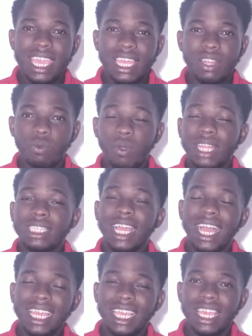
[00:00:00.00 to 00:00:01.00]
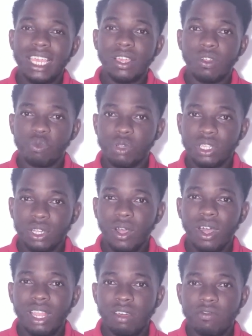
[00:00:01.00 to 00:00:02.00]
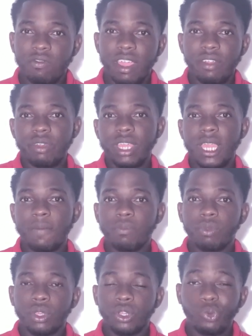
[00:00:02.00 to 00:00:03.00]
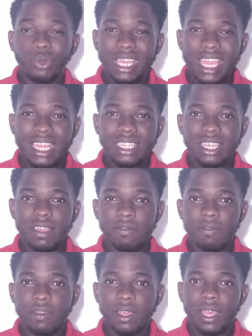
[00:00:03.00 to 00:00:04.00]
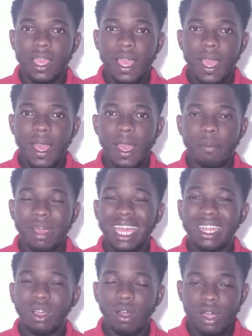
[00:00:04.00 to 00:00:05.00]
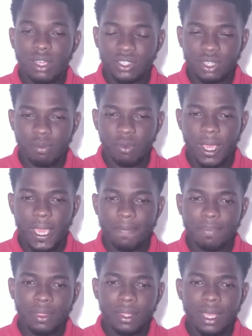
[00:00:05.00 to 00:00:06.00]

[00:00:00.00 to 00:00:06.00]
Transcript: in what I would call a very creative um, and awesome way.